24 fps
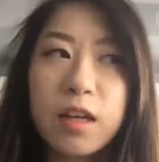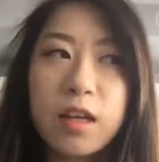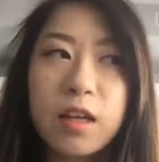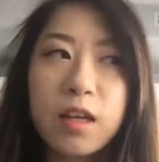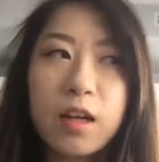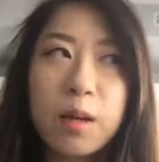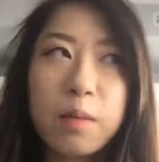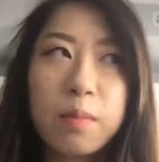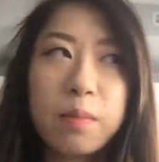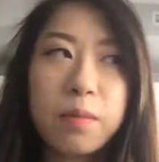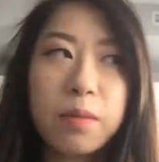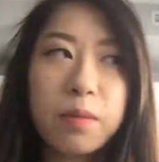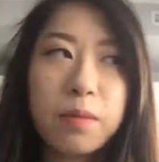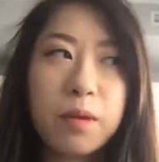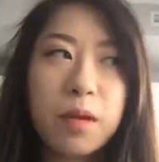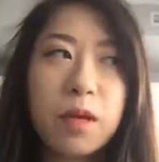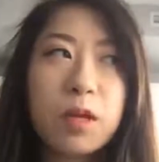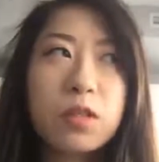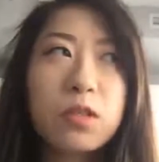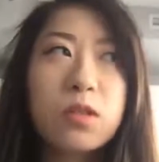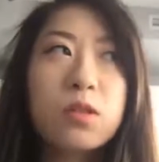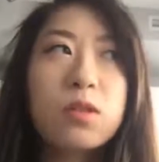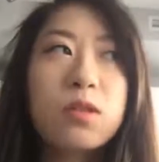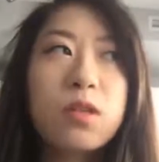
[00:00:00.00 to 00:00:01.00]
um because
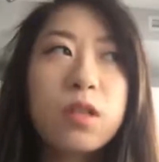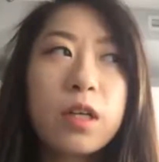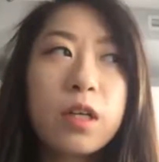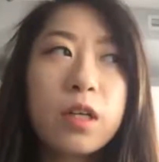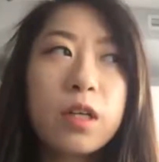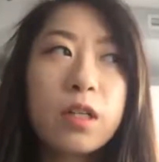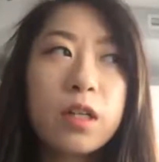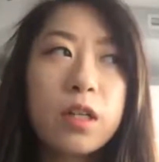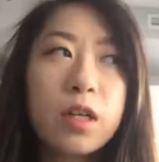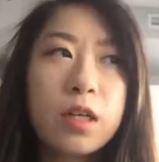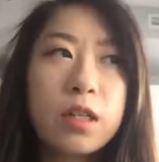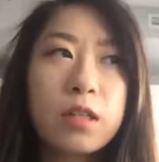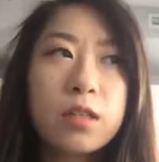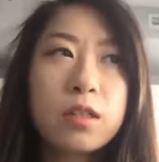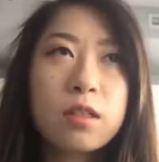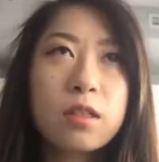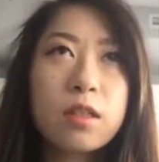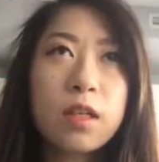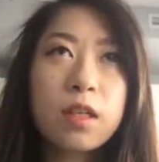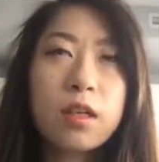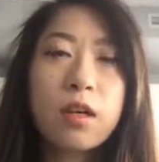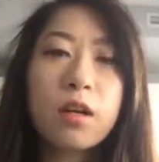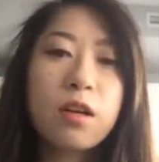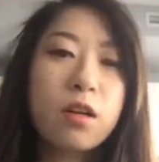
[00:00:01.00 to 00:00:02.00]
google analytics
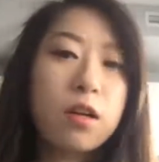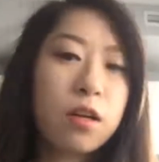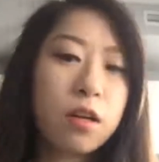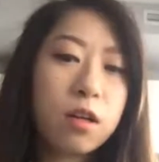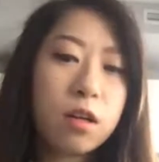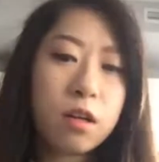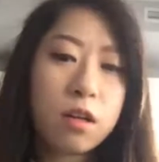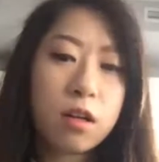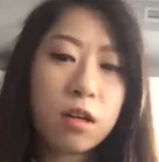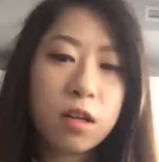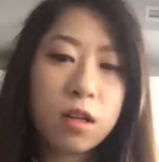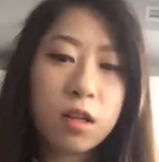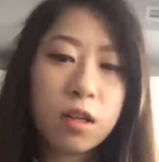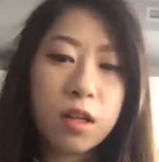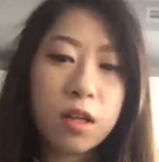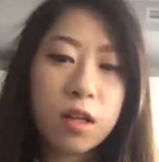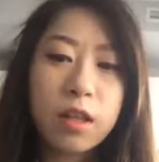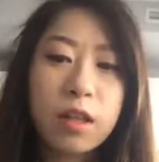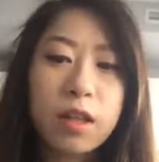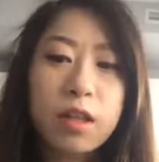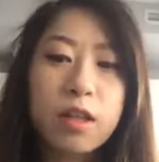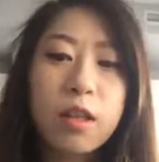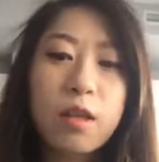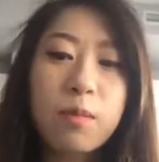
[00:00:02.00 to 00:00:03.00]
like on an uh,
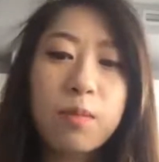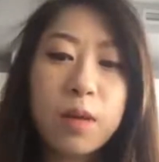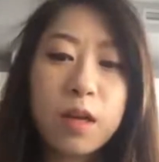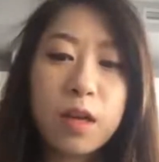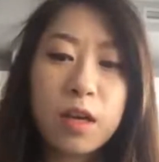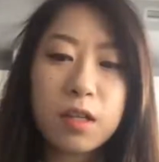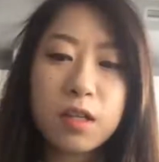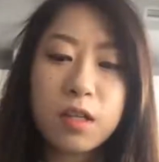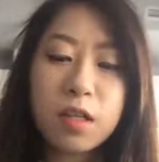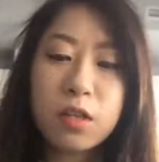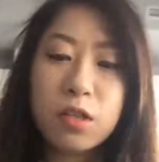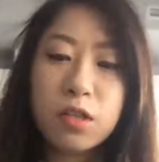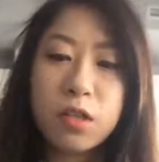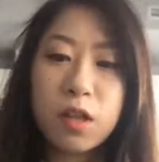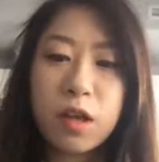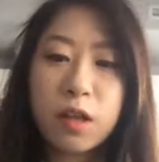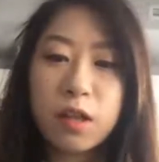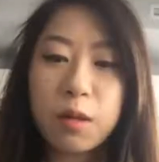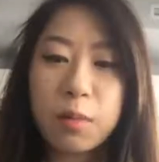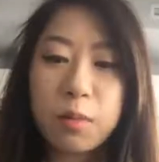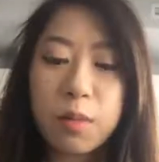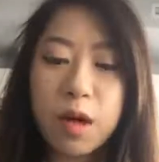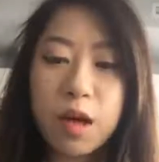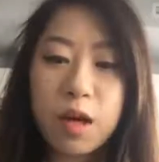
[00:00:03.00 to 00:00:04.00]
like, because they do like
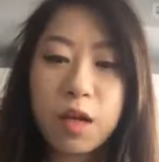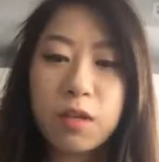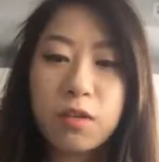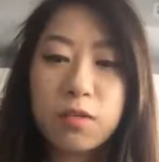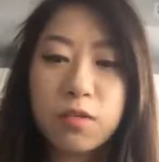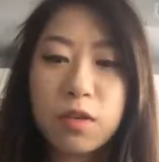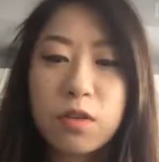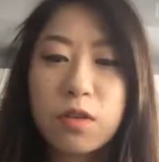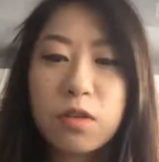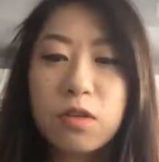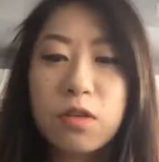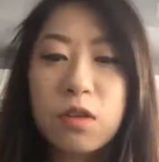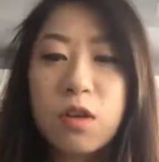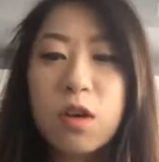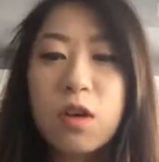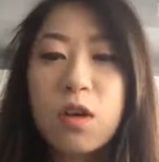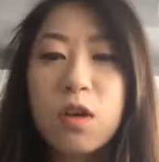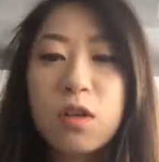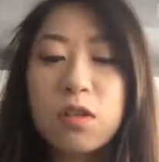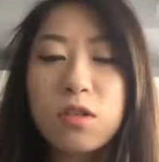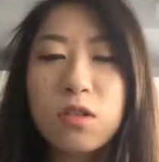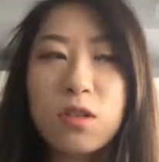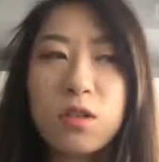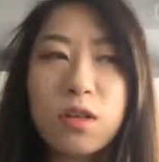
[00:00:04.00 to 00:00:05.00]
the page views
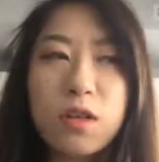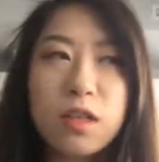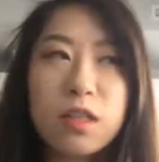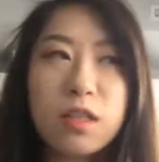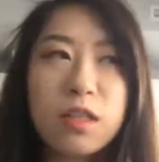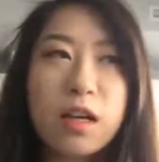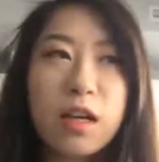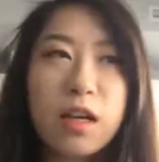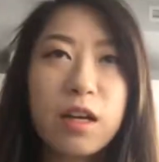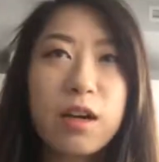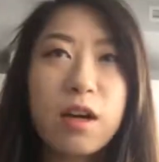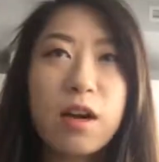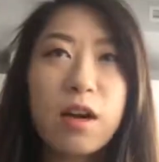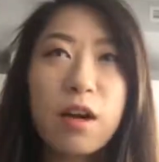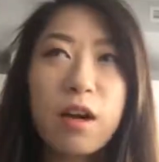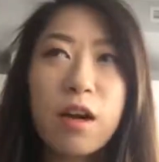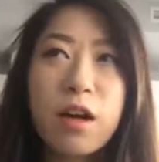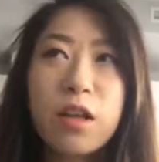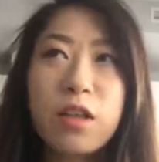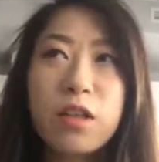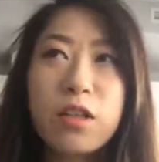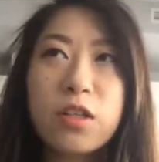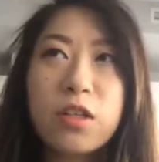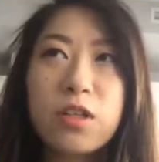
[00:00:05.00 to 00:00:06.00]
so it's kind of
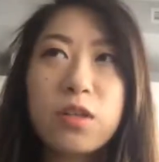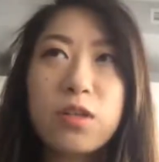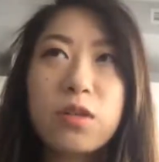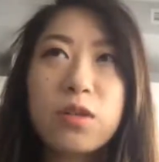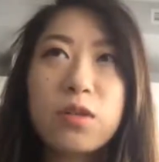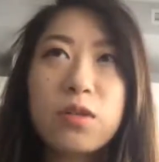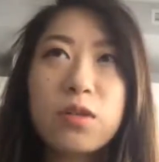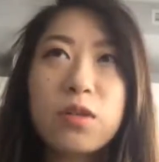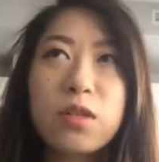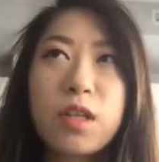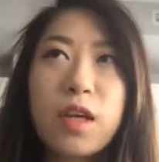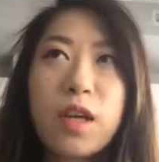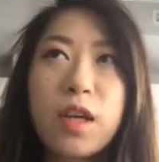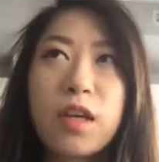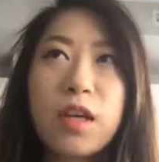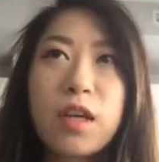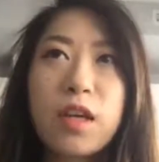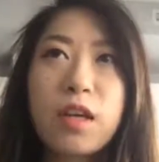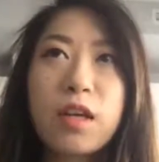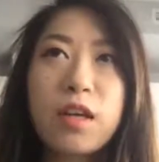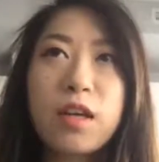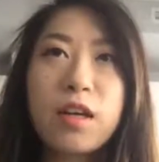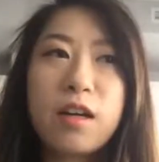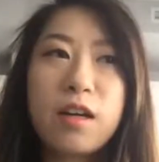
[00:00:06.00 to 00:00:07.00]
hard to say
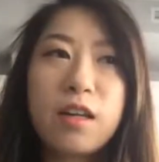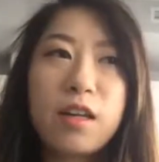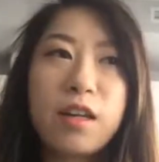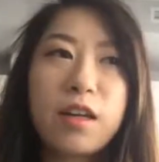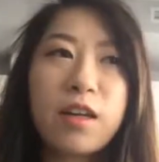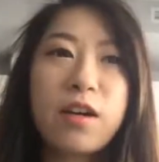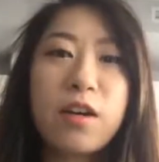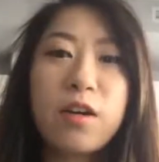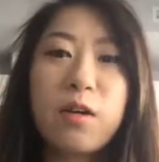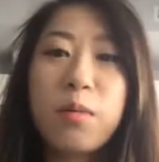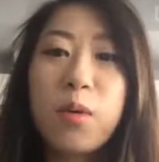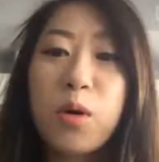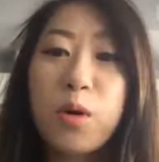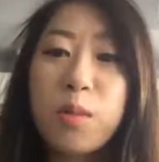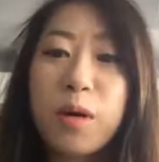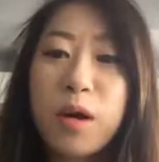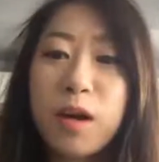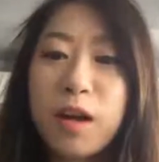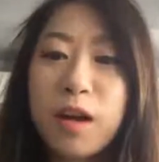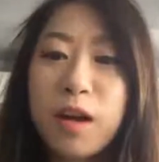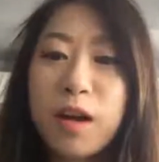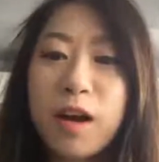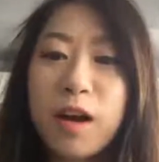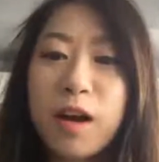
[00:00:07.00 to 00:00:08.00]
like on a mobile
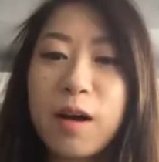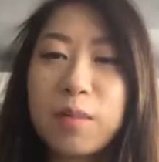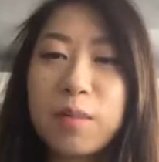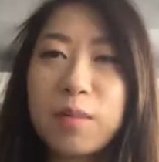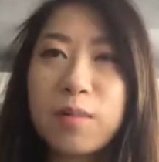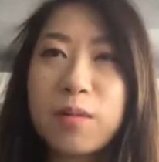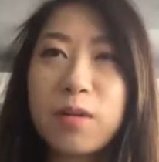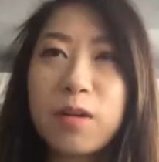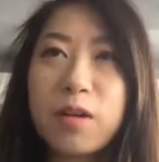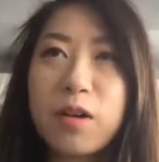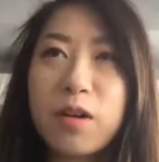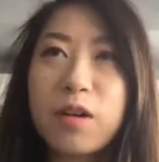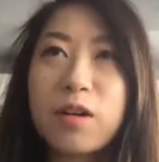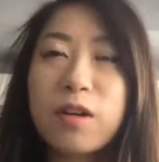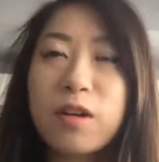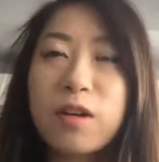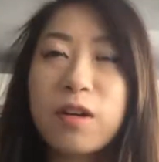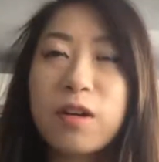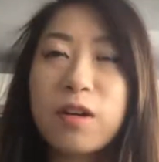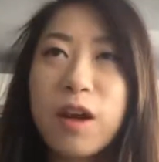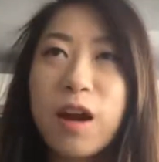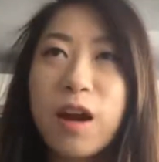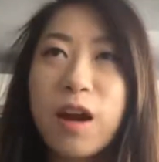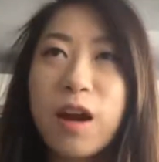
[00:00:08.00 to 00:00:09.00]
app where you're
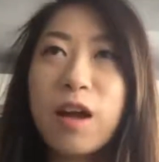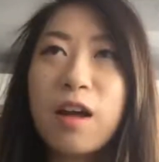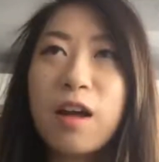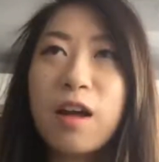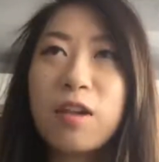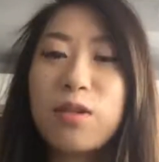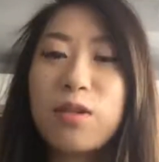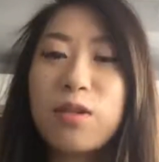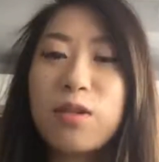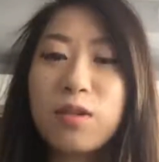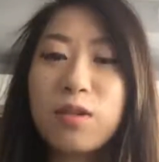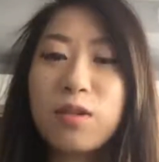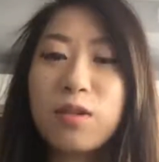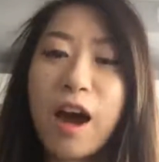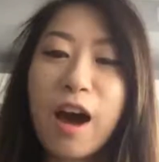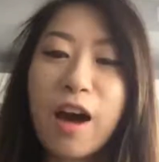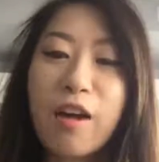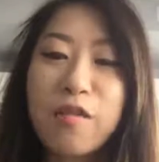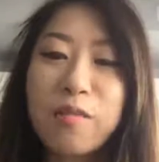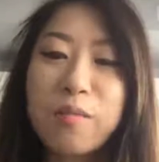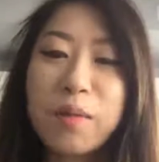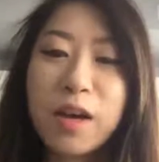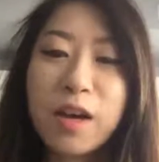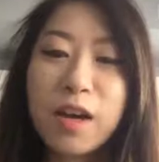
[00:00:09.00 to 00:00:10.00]
gonna have you don't really
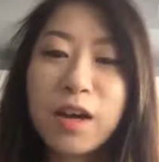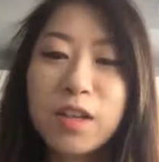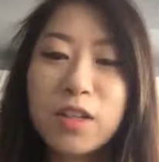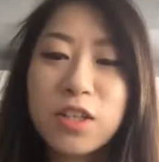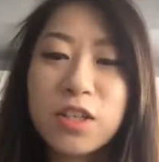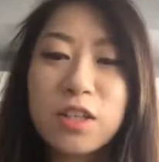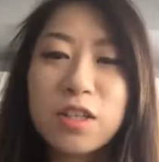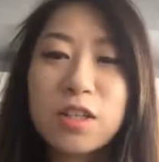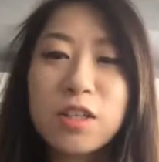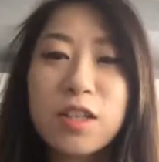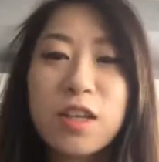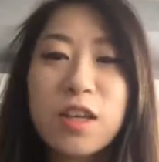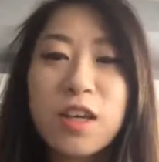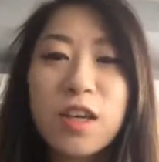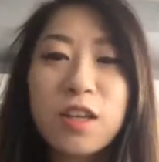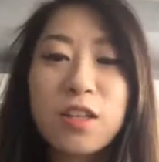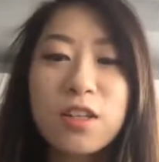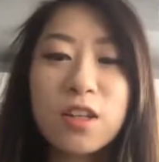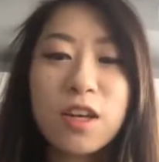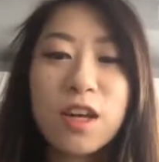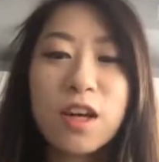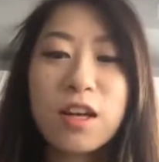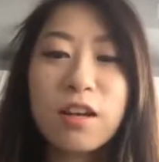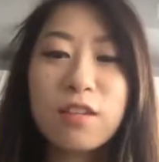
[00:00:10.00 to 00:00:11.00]
have pages
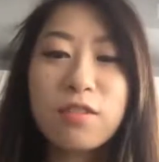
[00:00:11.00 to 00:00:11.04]
to